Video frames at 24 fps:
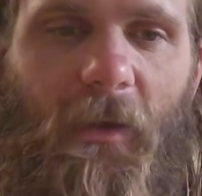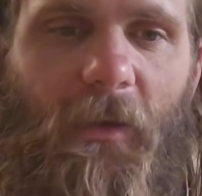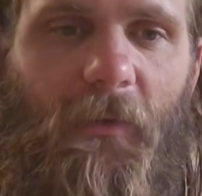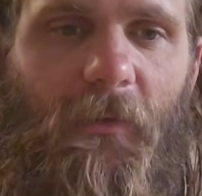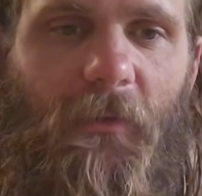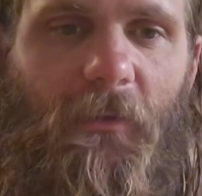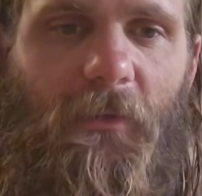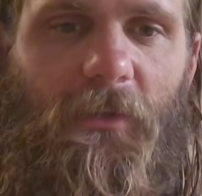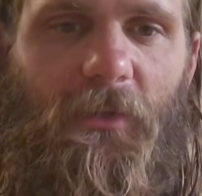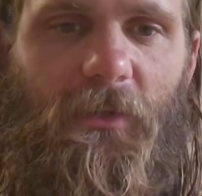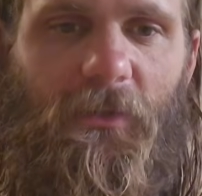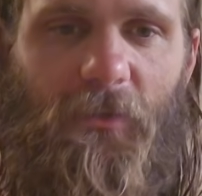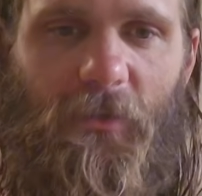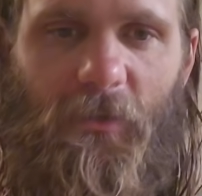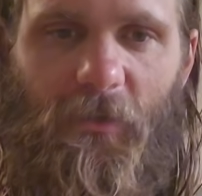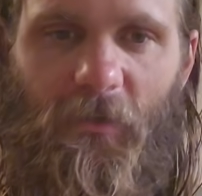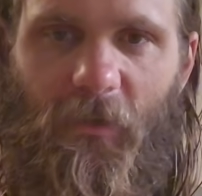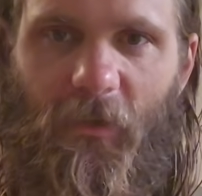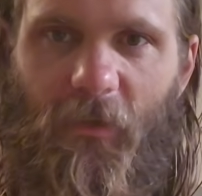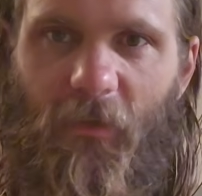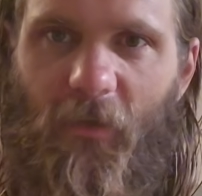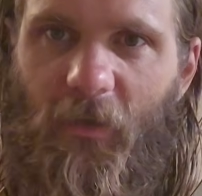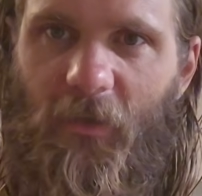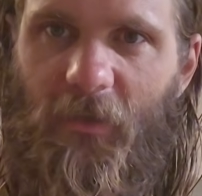There's
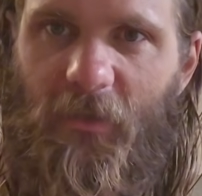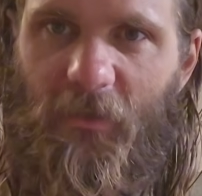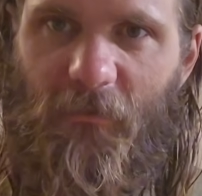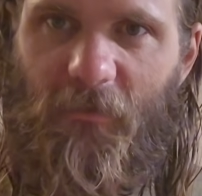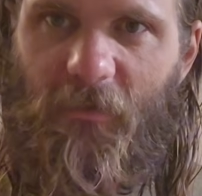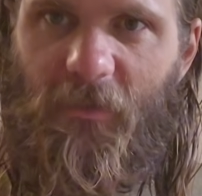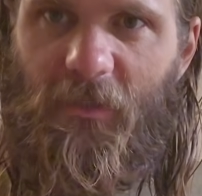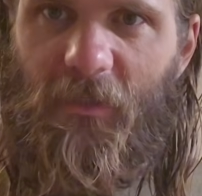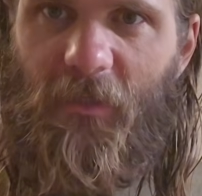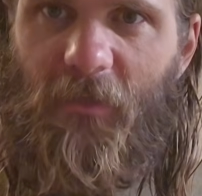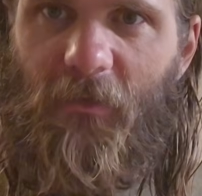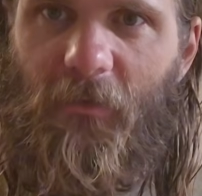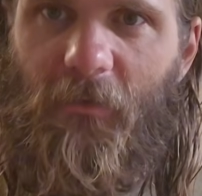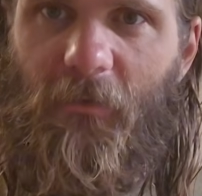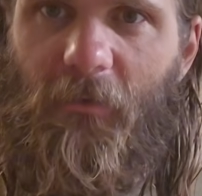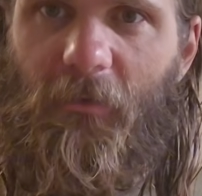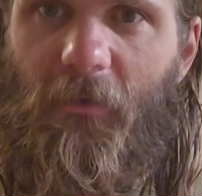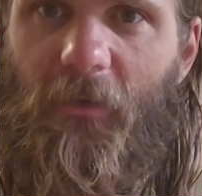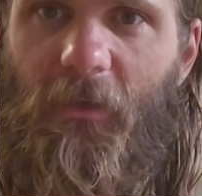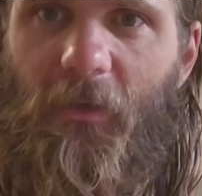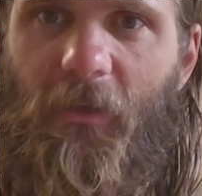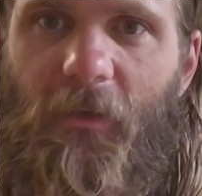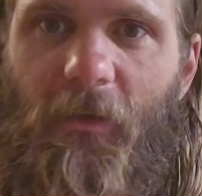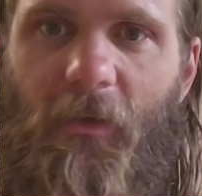usually lots of
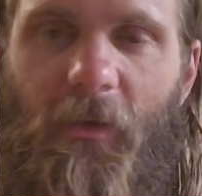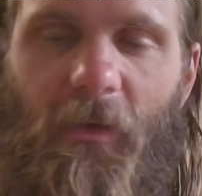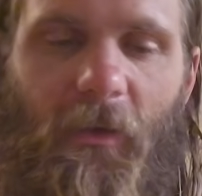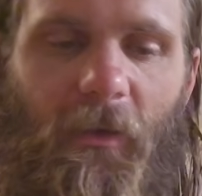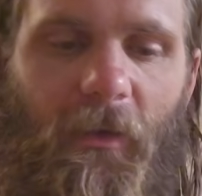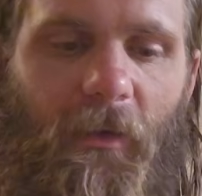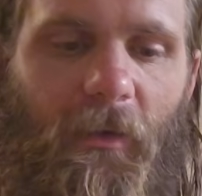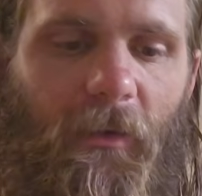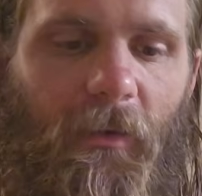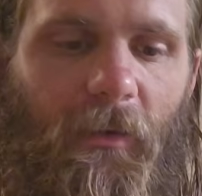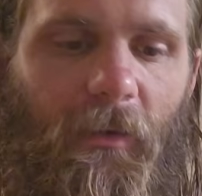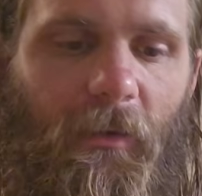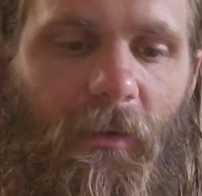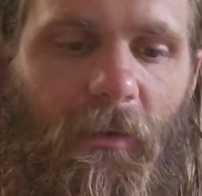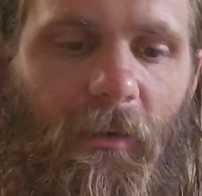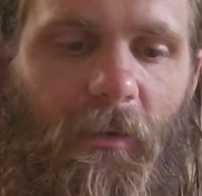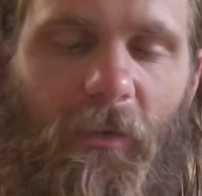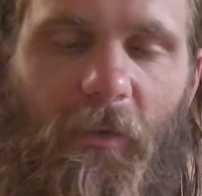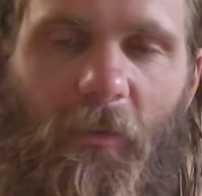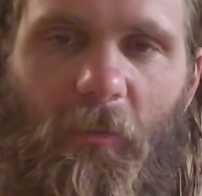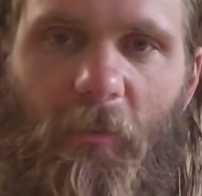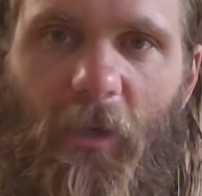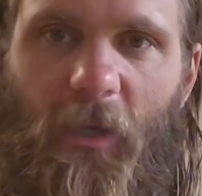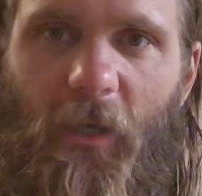celery
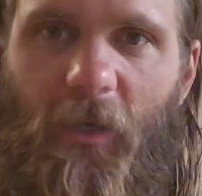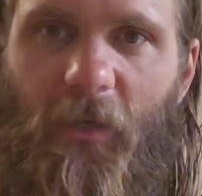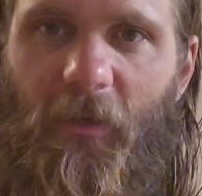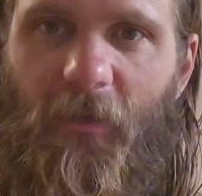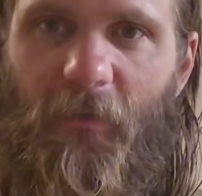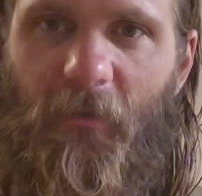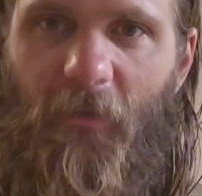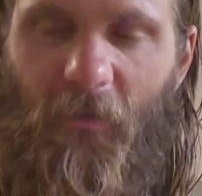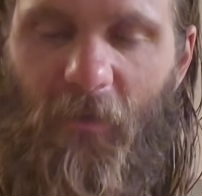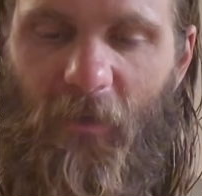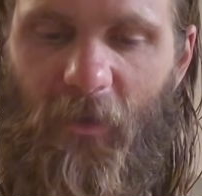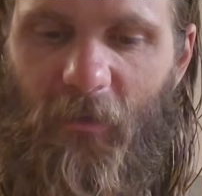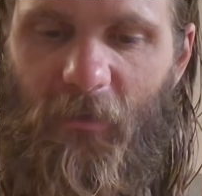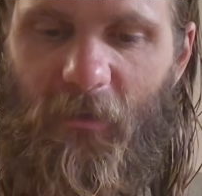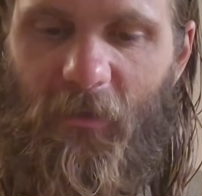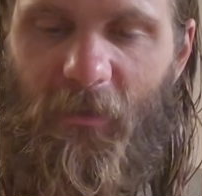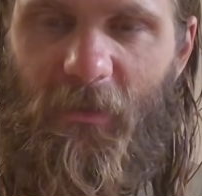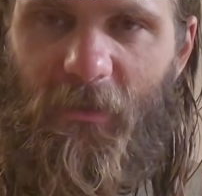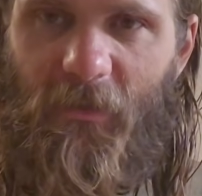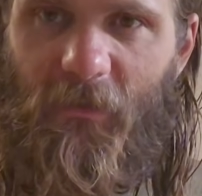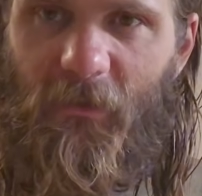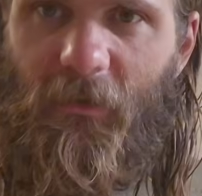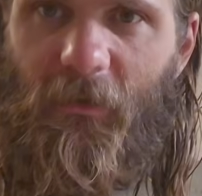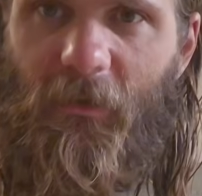combined, and then they got
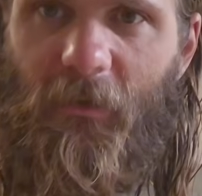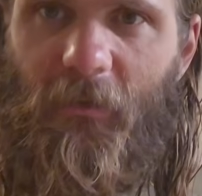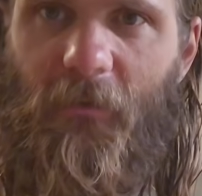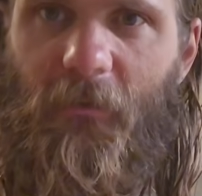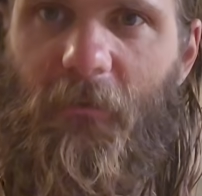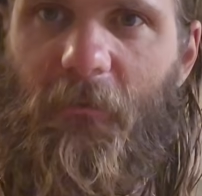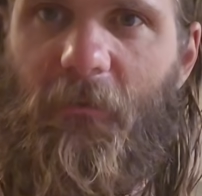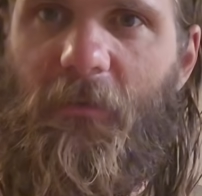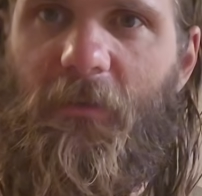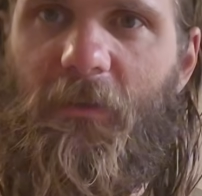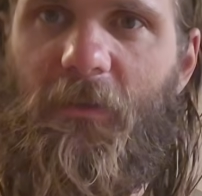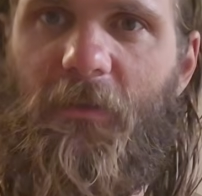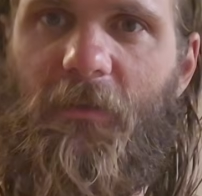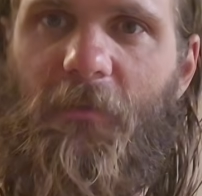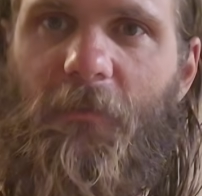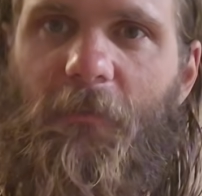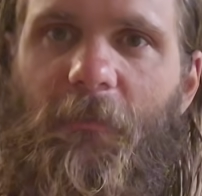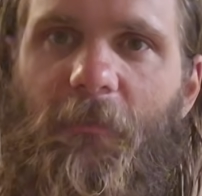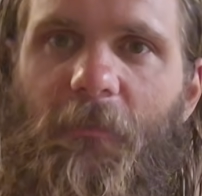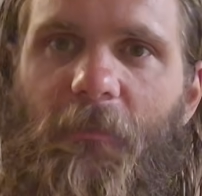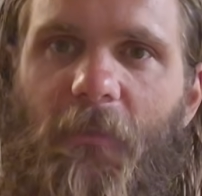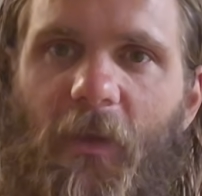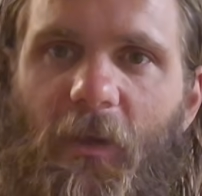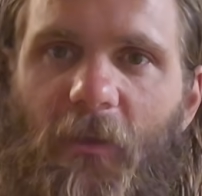these leaves
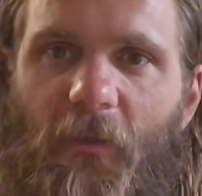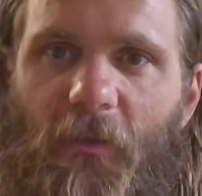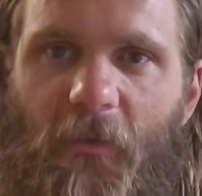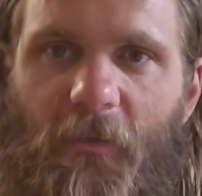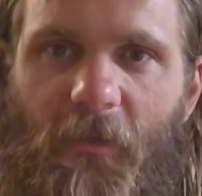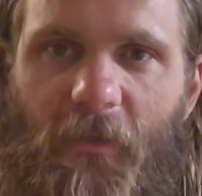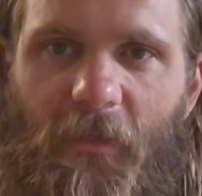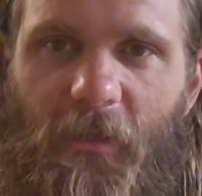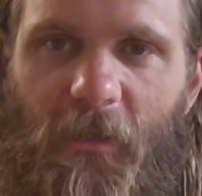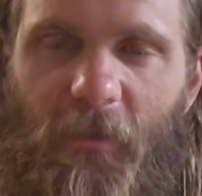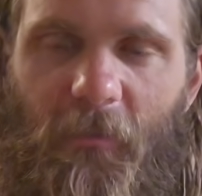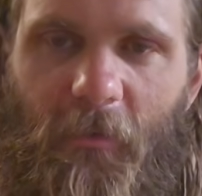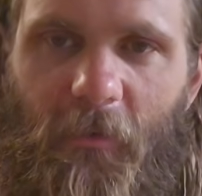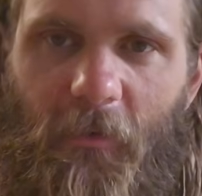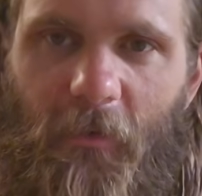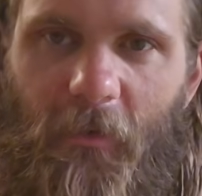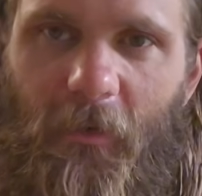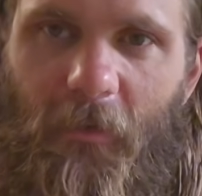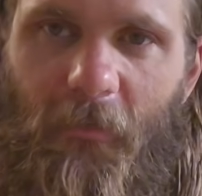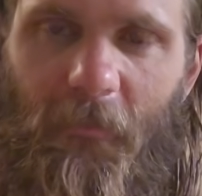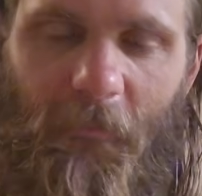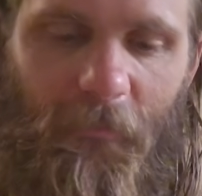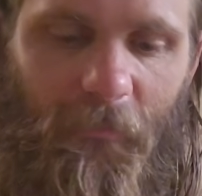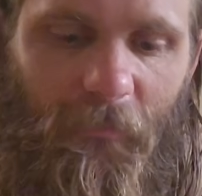on the top
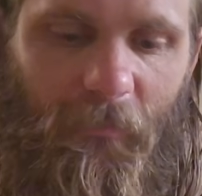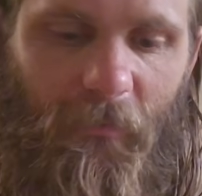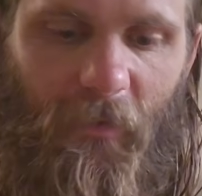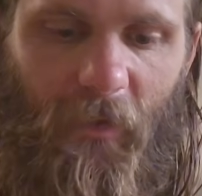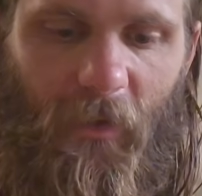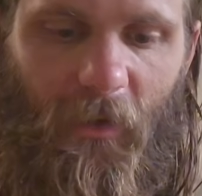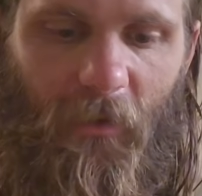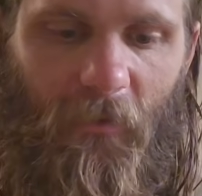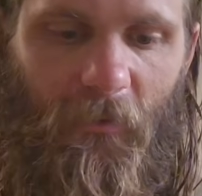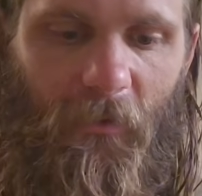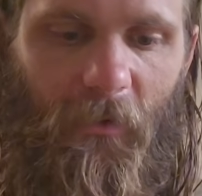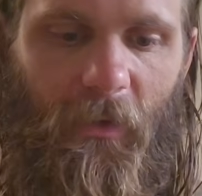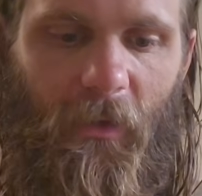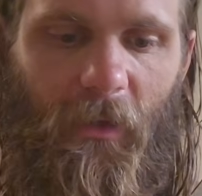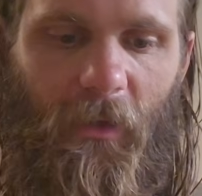right. Now,